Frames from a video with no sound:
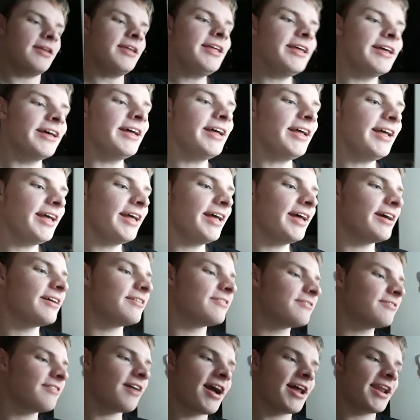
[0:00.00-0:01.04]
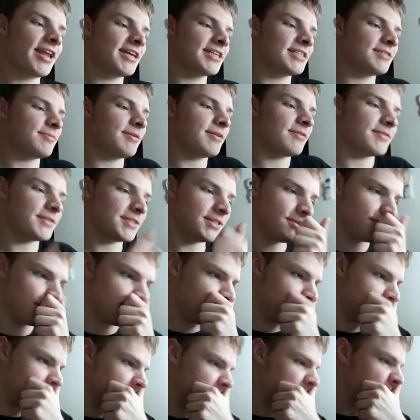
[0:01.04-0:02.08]
Friday is a bit of a
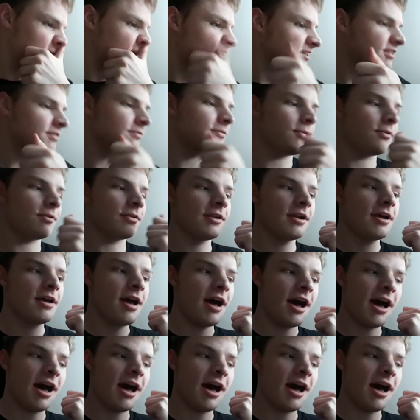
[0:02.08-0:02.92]
doozy because first of all,